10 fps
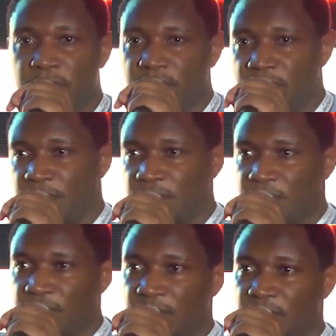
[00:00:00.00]
it
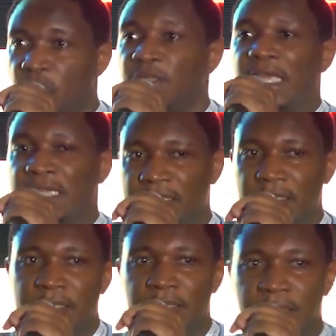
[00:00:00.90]
on the
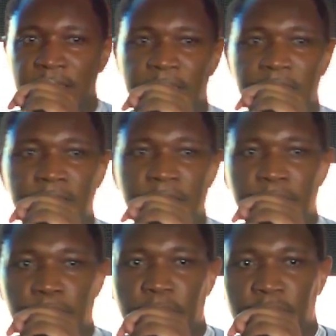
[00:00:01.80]
internet in
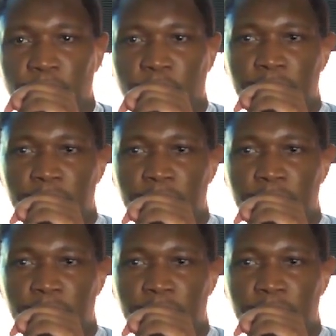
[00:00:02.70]
a place where